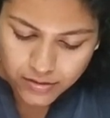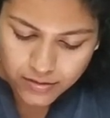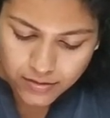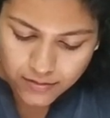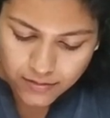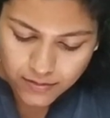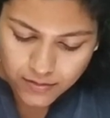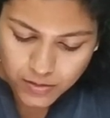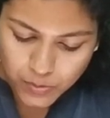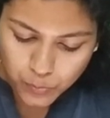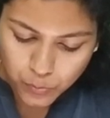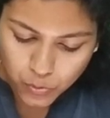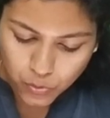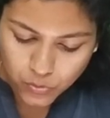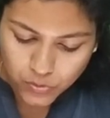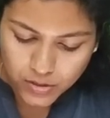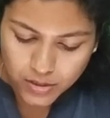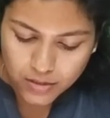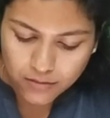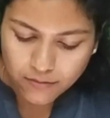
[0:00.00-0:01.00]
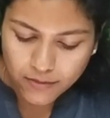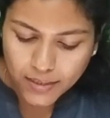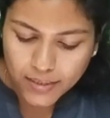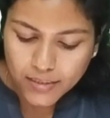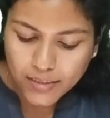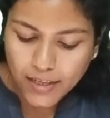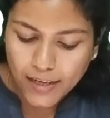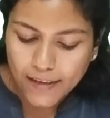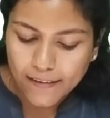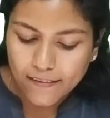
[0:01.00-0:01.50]
This is the portal
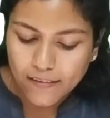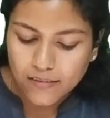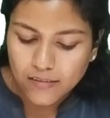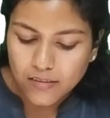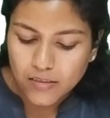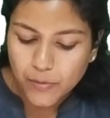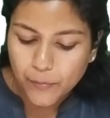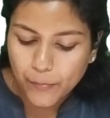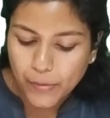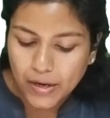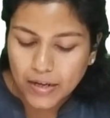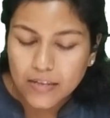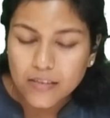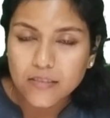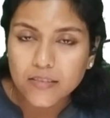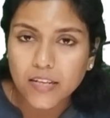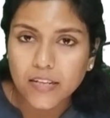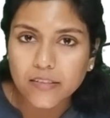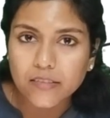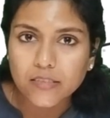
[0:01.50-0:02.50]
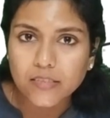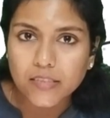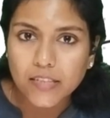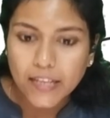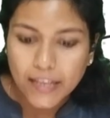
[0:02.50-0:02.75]
vein and this is a bile duct.